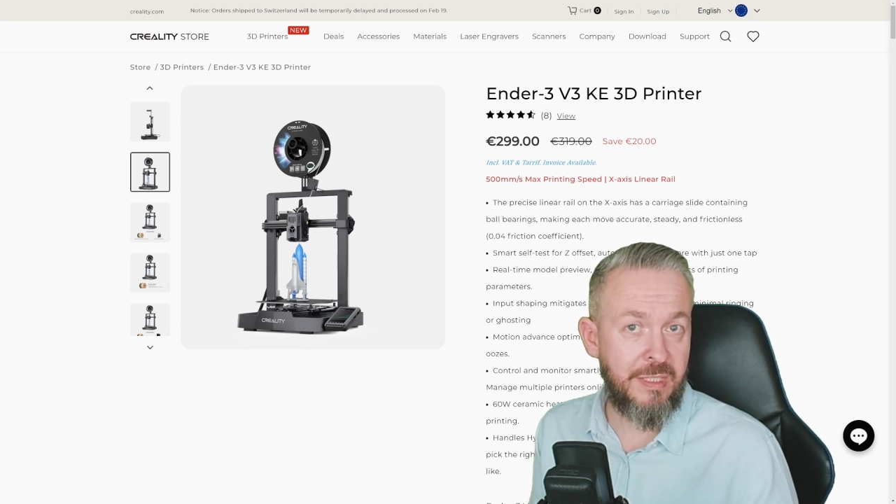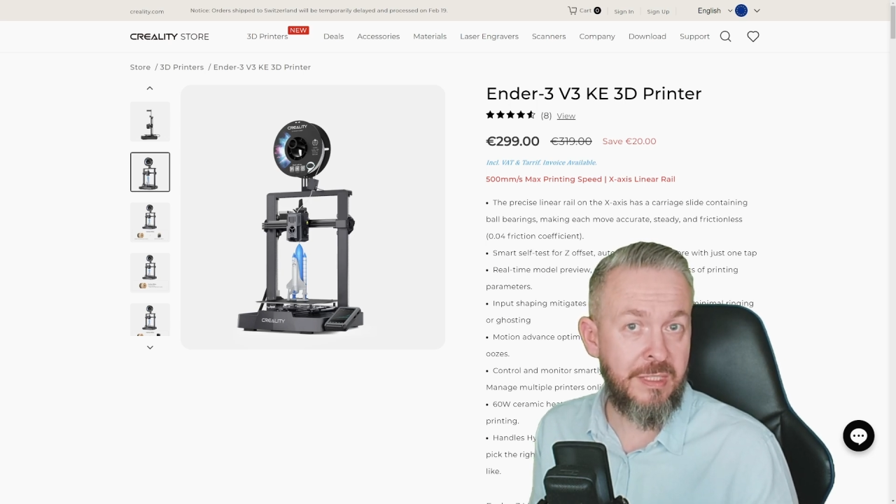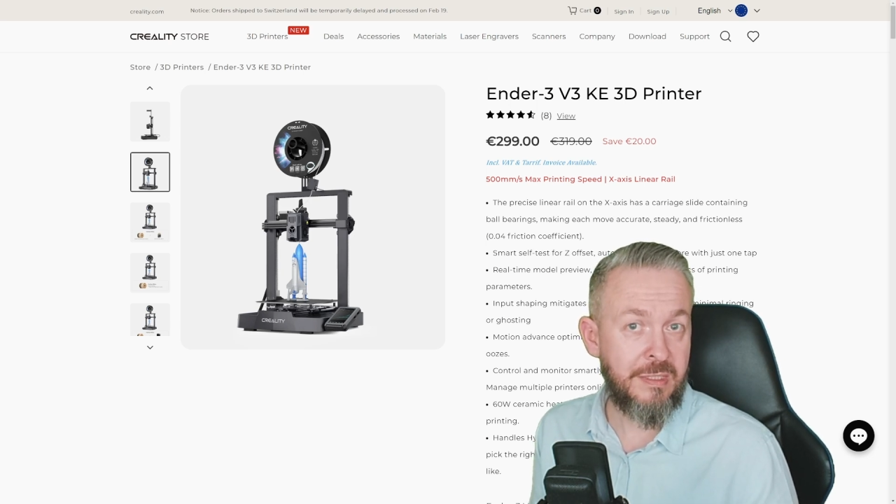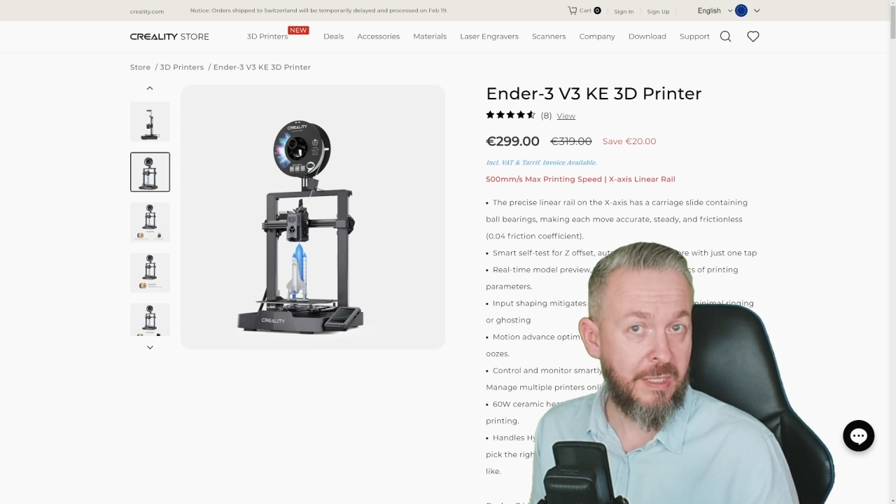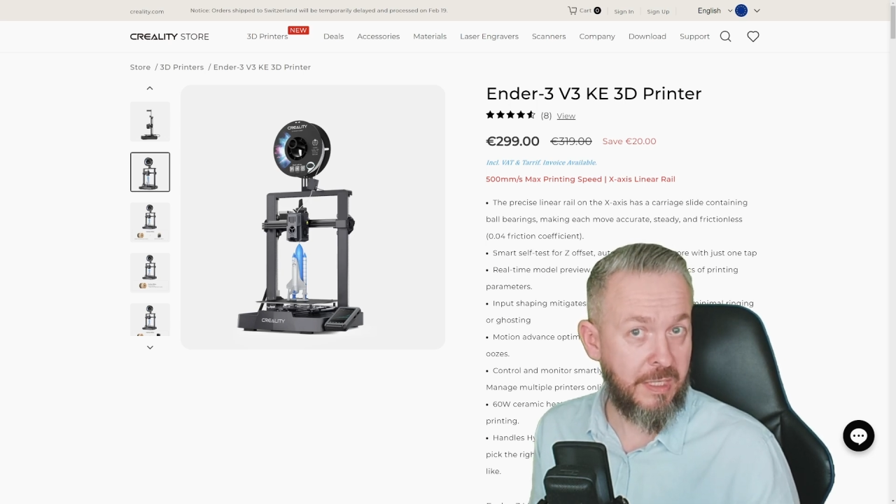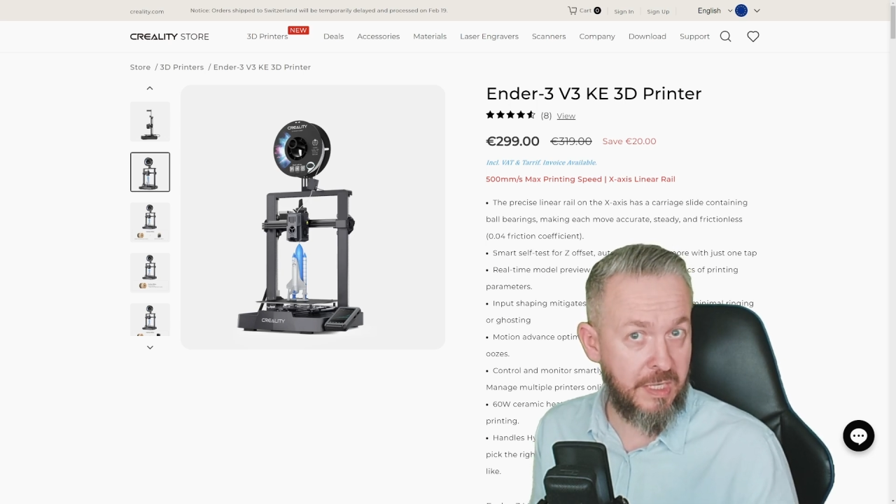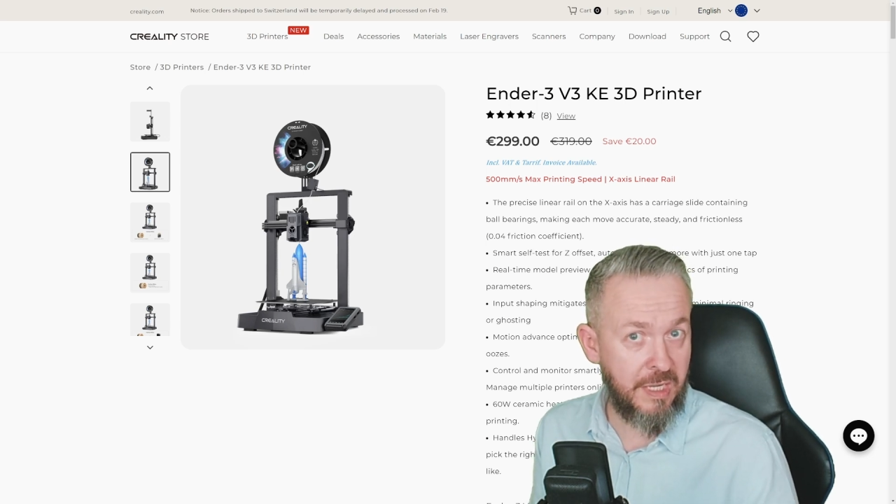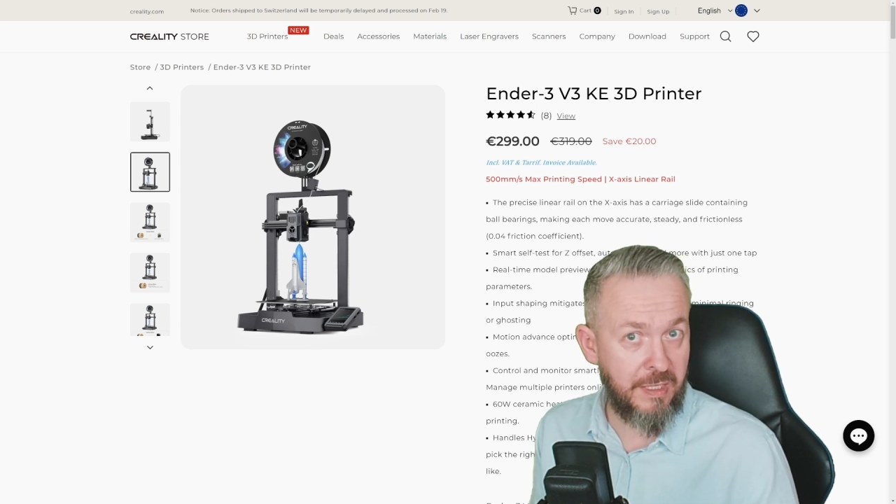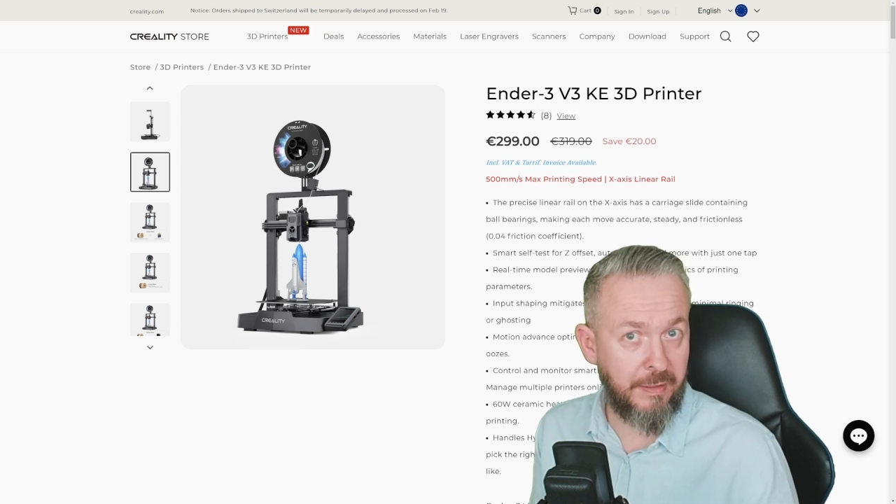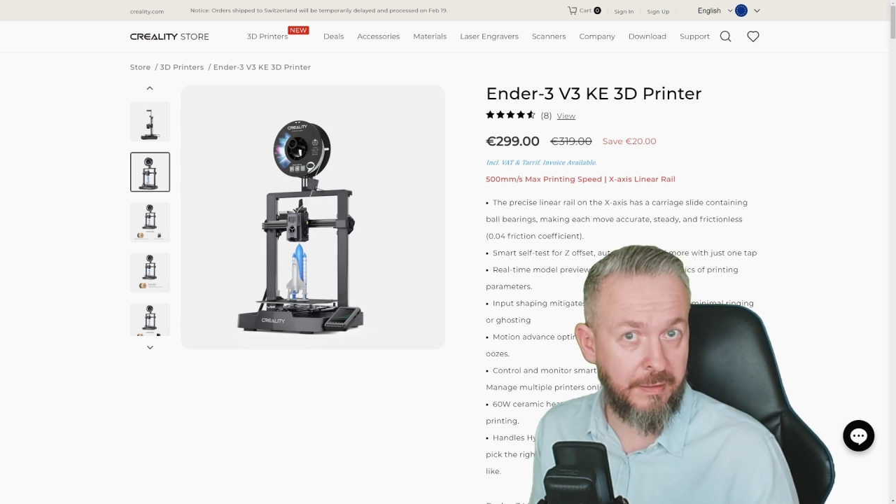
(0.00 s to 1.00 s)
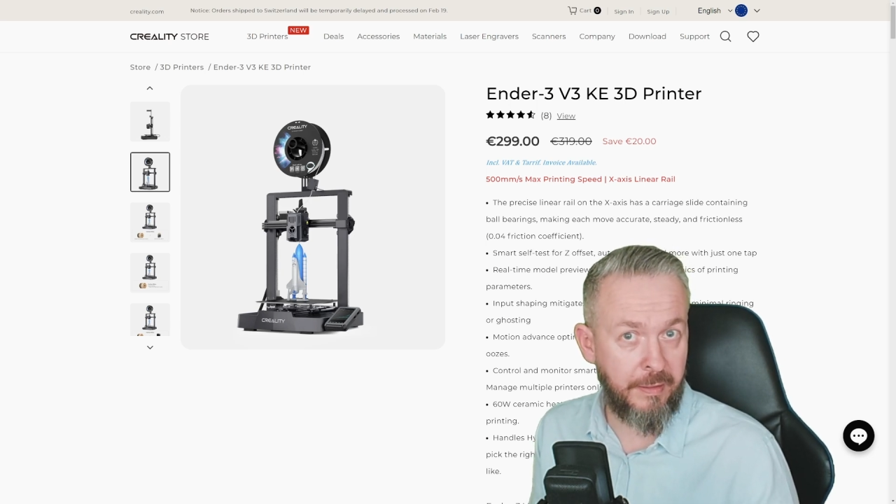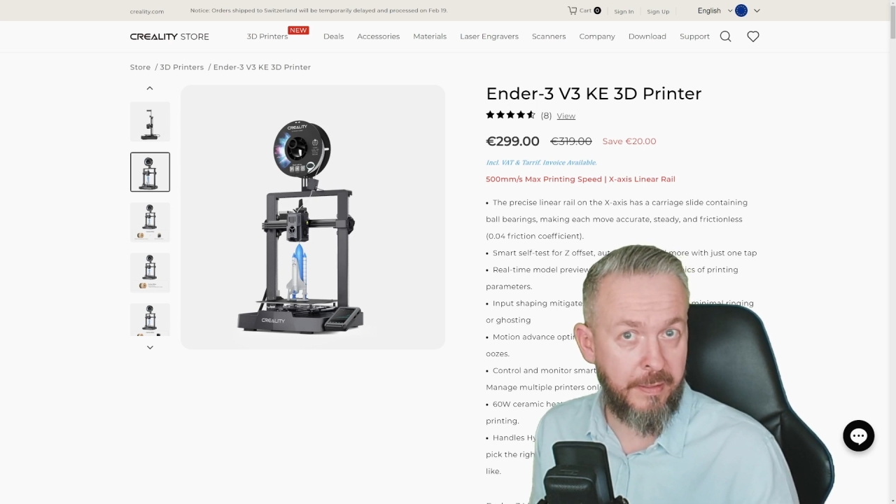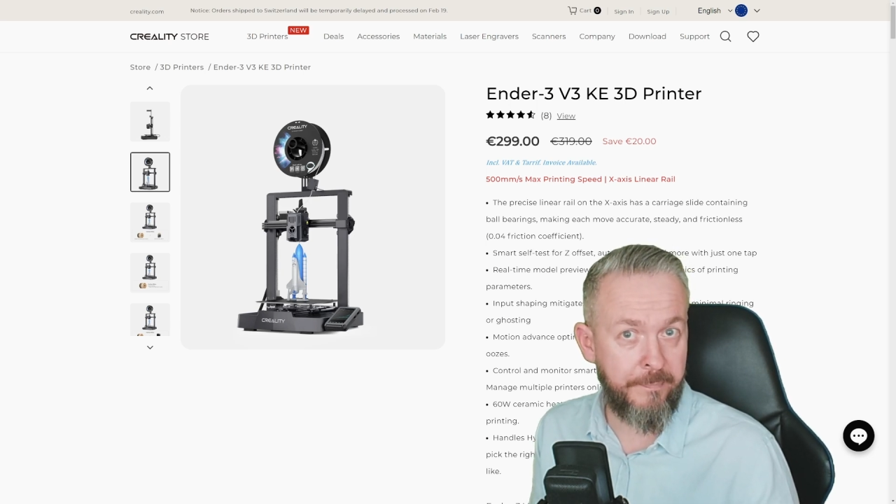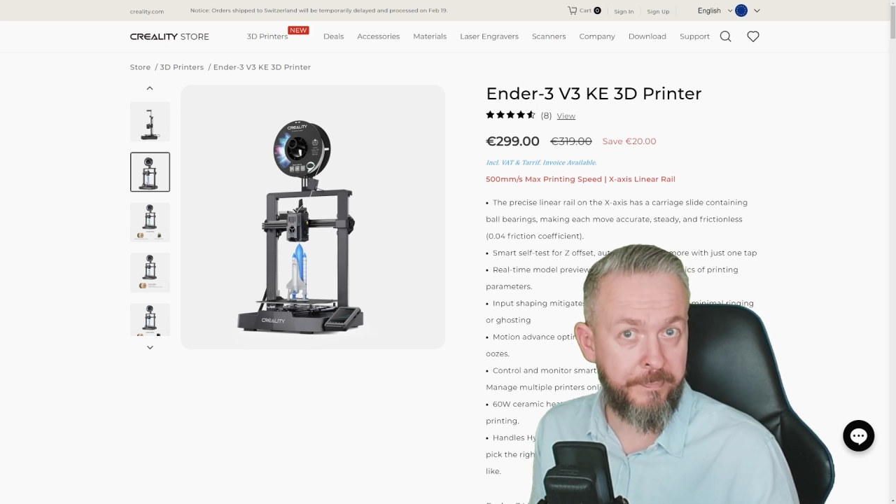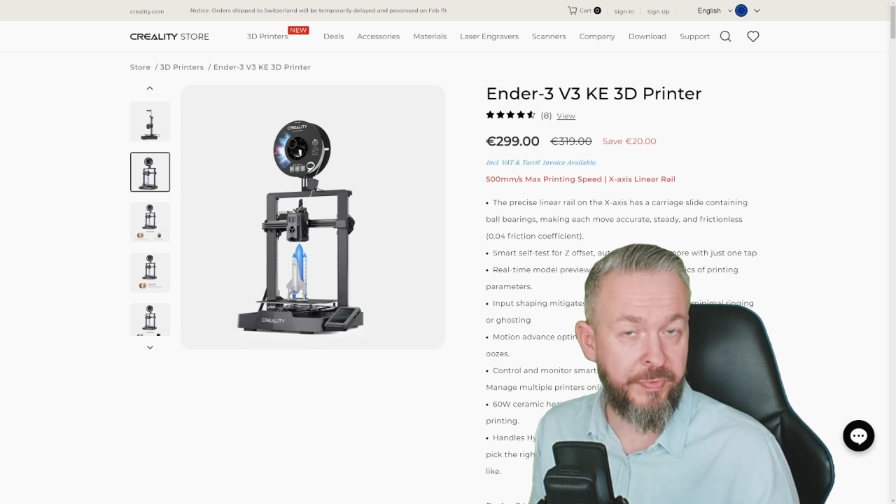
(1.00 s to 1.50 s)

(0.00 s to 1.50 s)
is currently